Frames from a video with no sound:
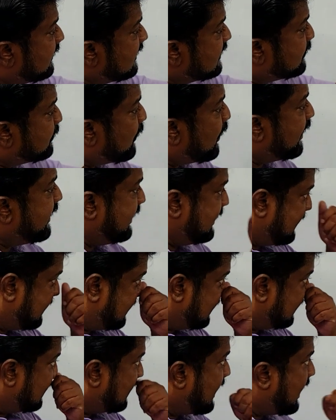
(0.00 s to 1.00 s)
these
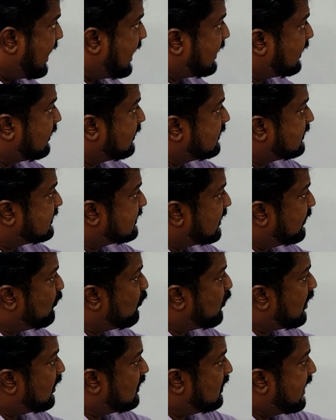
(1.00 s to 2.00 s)
points are
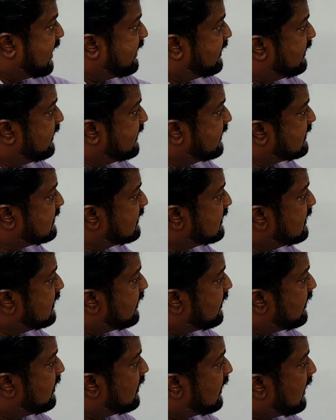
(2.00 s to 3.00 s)
somewhat like this.
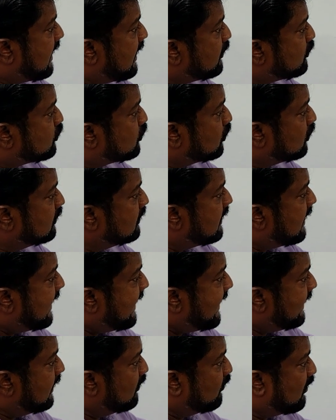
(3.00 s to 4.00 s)
Here I have
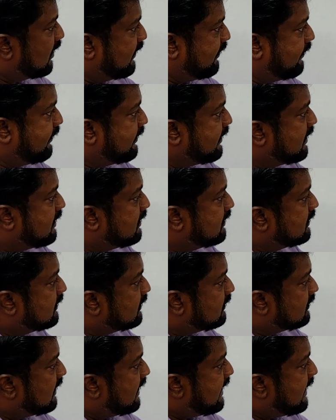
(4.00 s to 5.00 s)
shown L1.
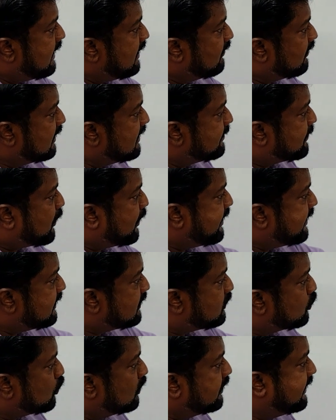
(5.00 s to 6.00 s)
The L1 point
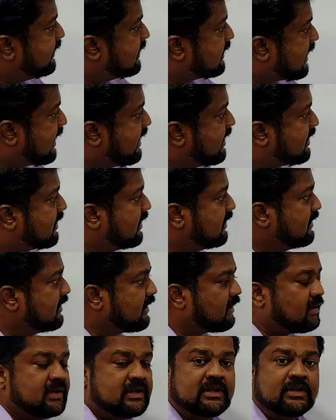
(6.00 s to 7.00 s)
is shown in red
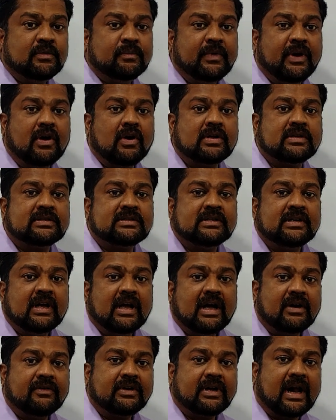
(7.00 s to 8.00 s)
color because
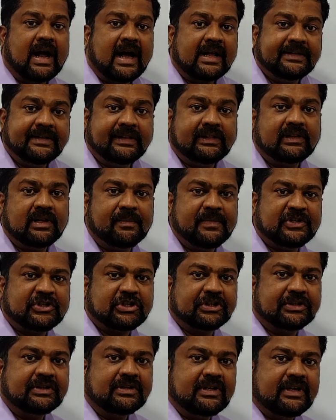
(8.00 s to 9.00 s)
our Aditya
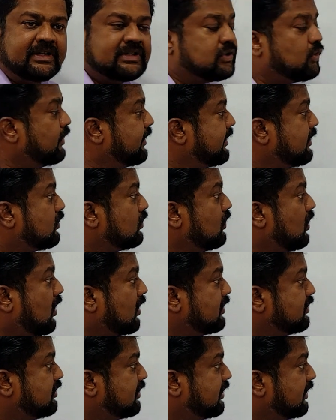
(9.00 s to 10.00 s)
mission is going to
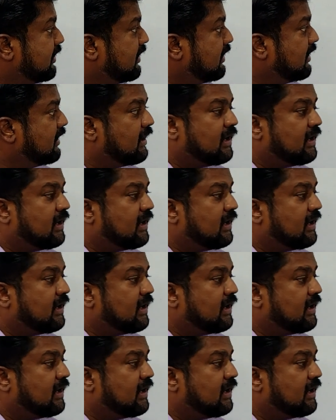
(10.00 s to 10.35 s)
launch